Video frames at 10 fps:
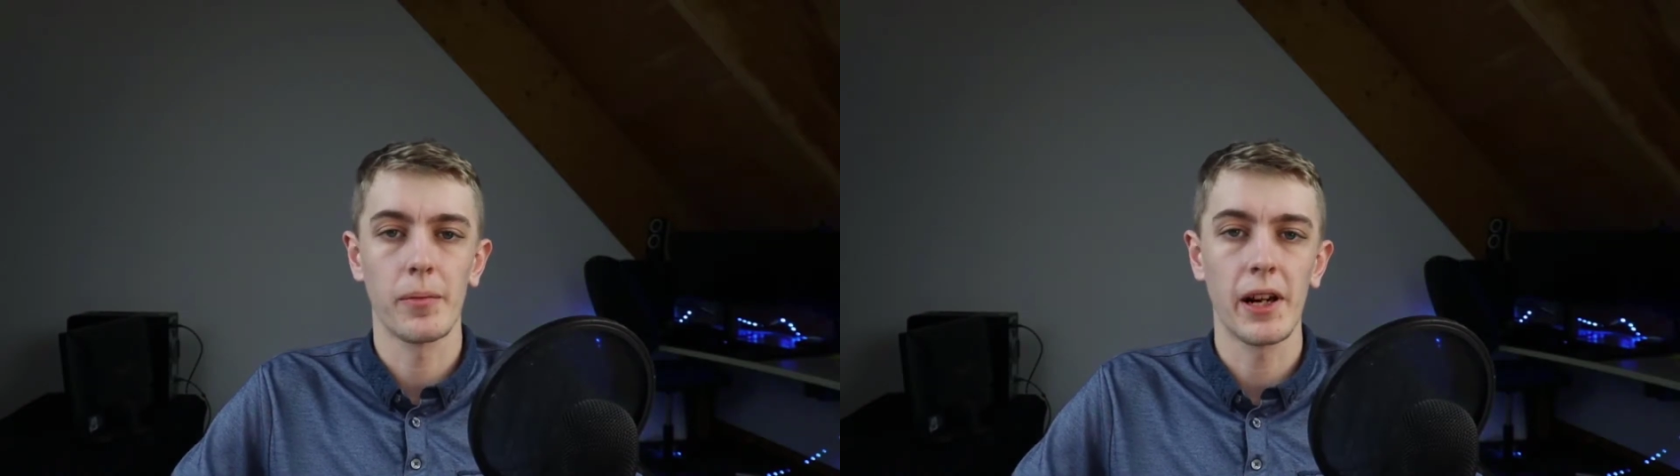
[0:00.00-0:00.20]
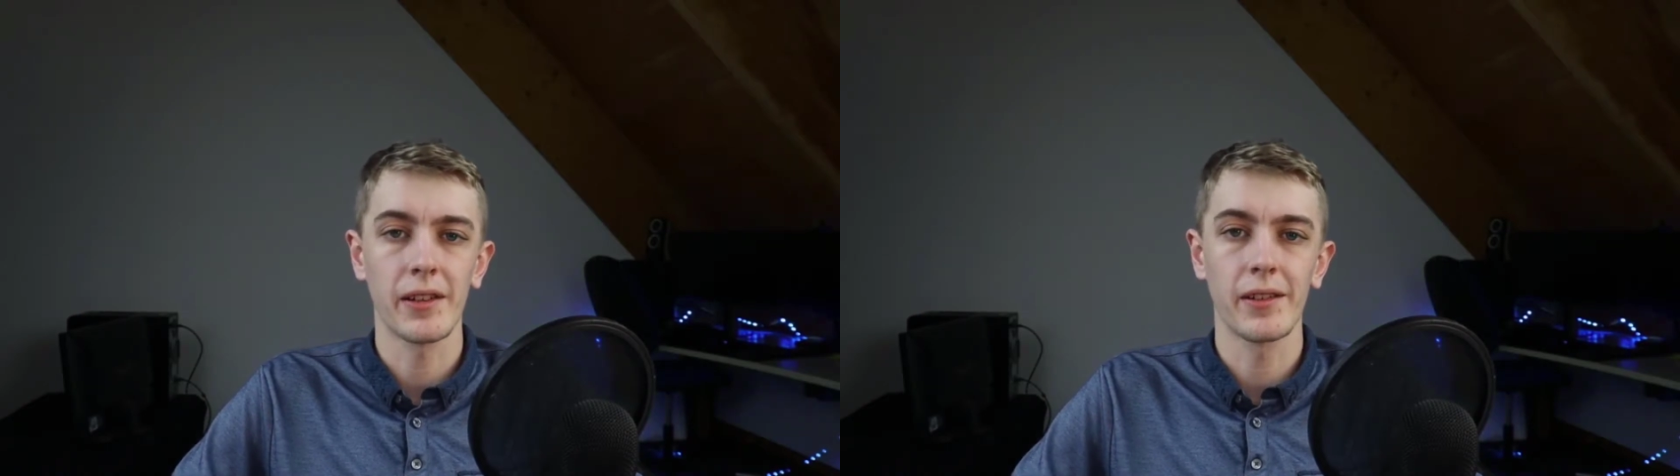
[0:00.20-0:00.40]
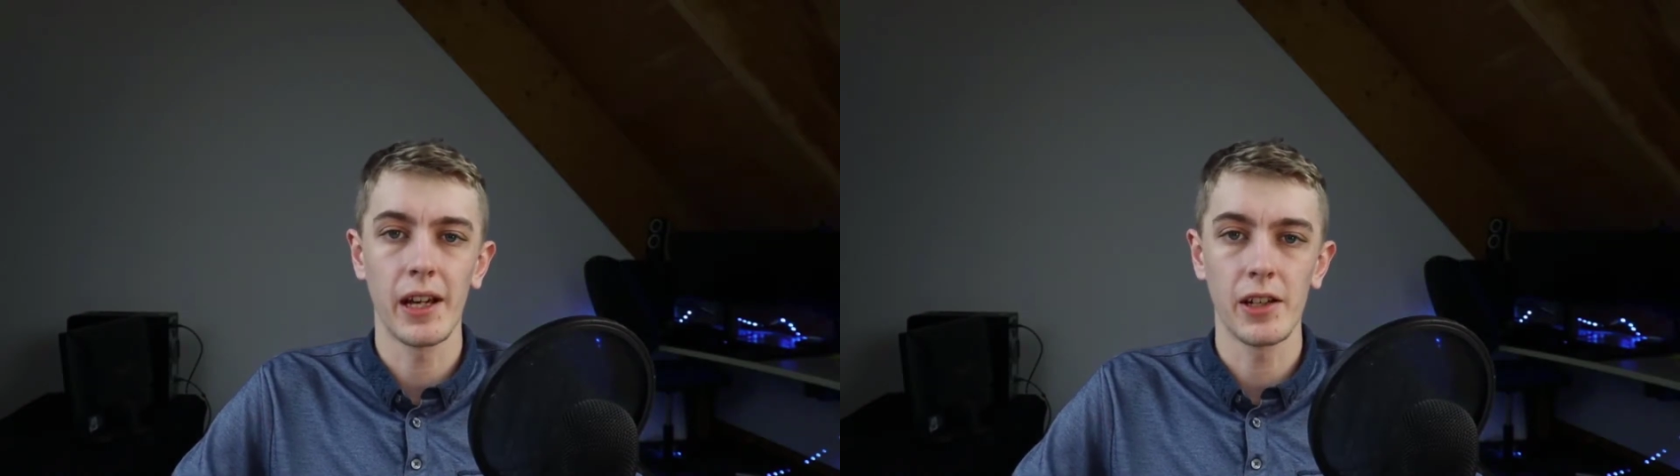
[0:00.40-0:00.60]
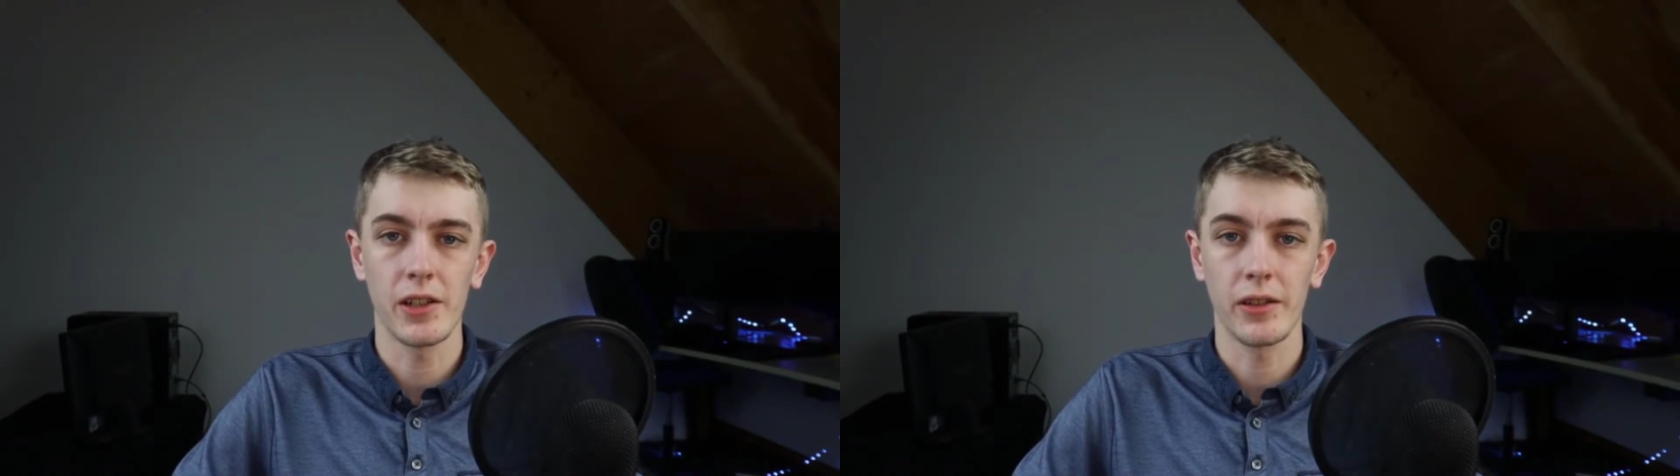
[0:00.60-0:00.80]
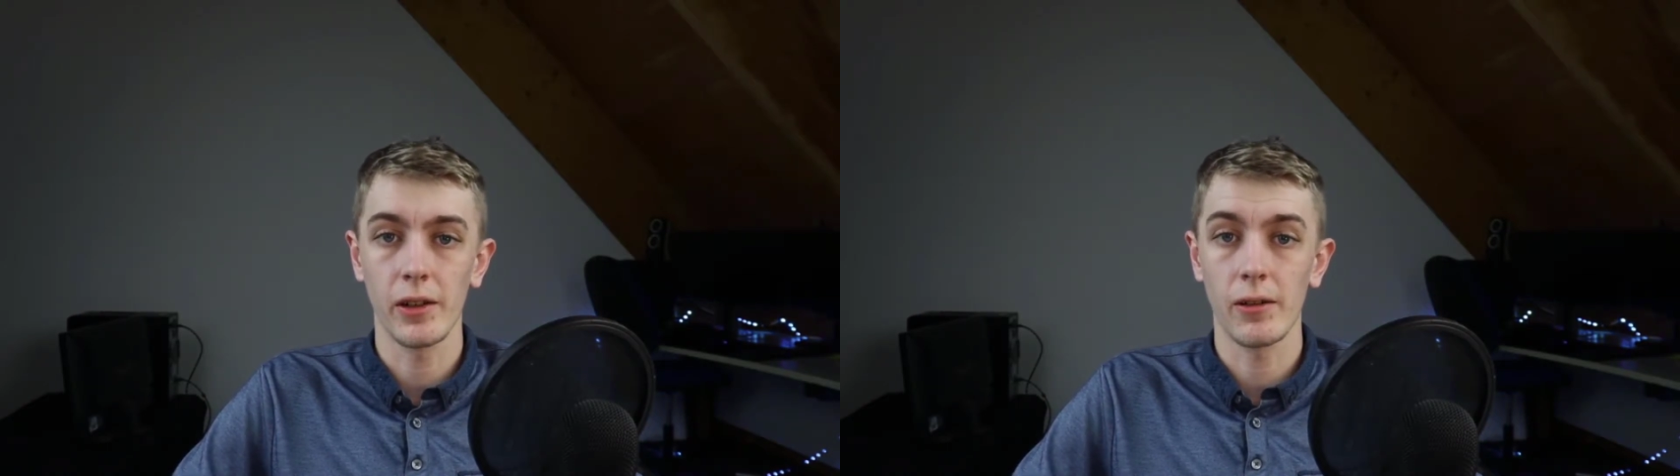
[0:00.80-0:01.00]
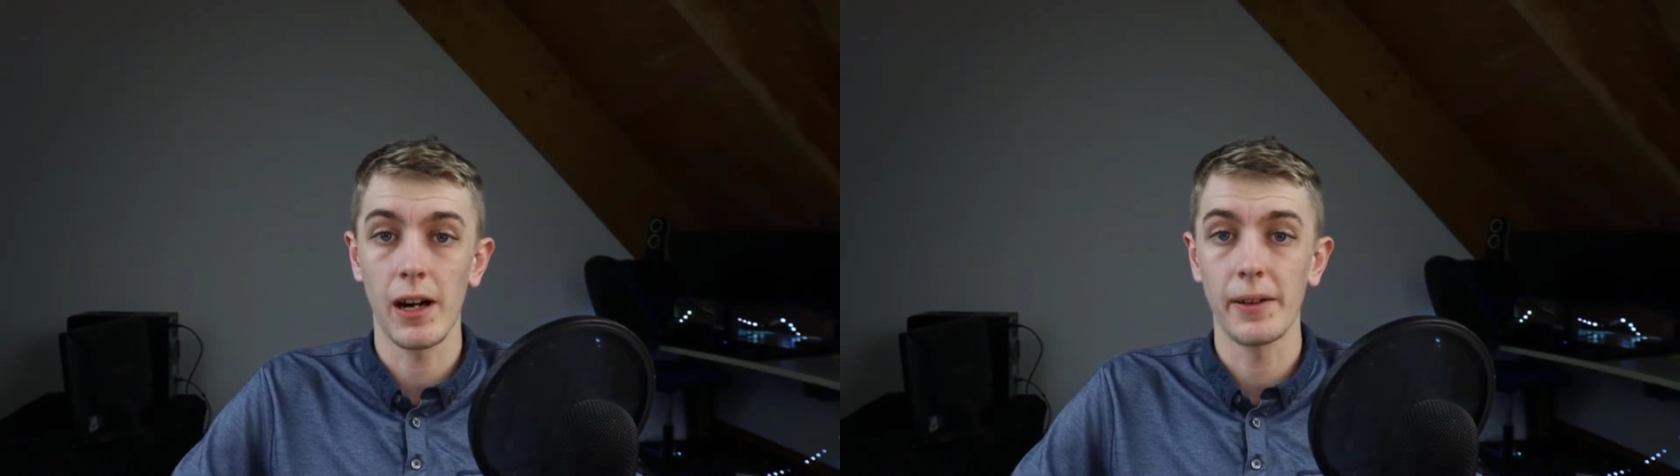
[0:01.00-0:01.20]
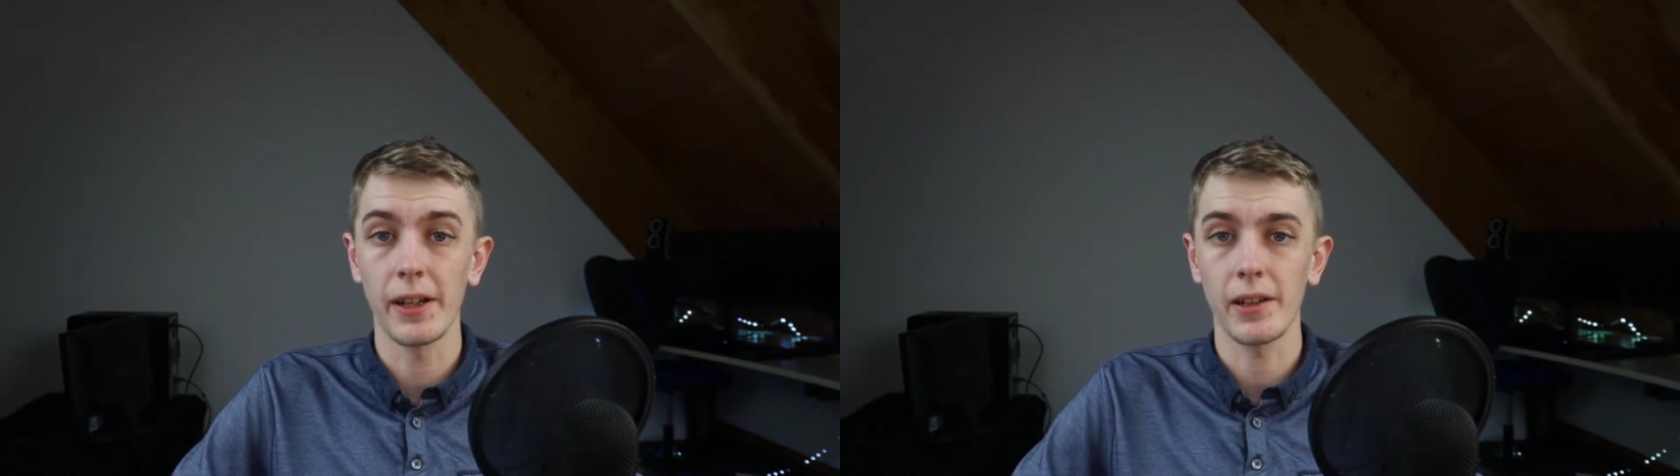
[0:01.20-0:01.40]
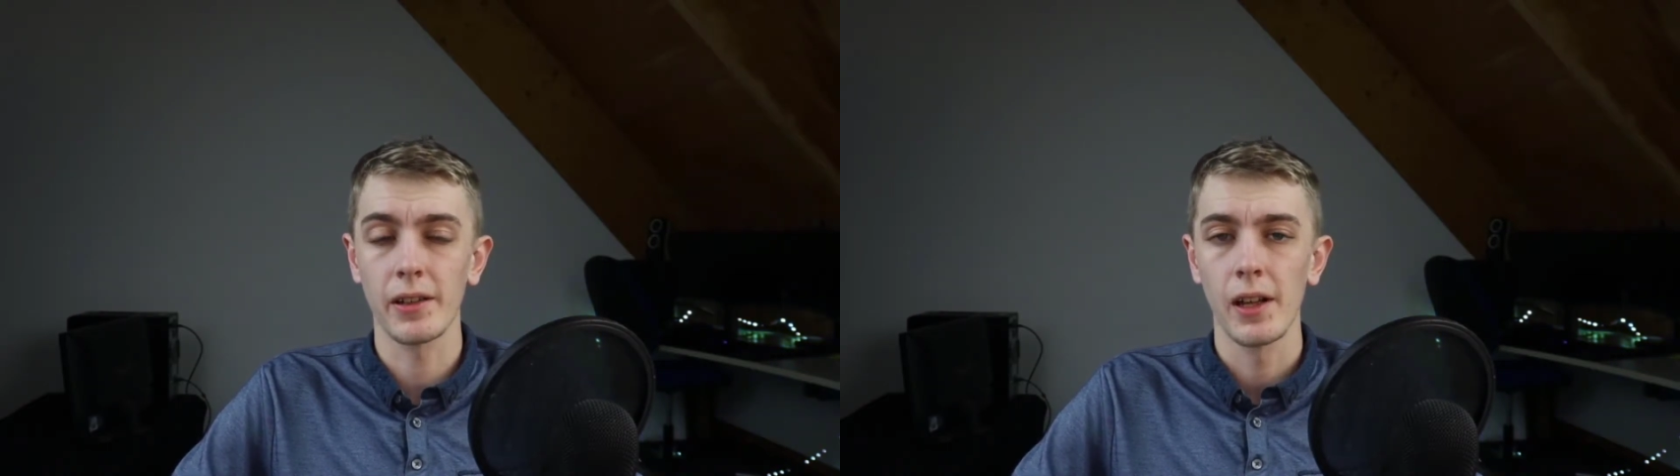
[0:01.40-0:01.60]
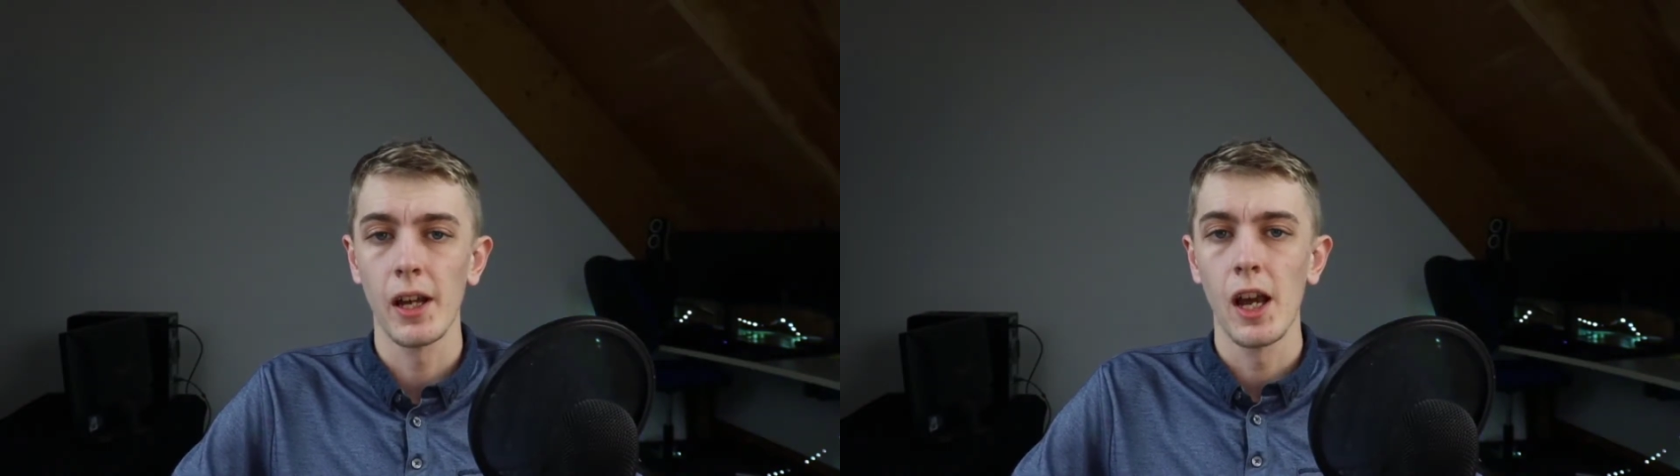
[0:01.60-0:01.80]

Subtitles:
presentations and graphics,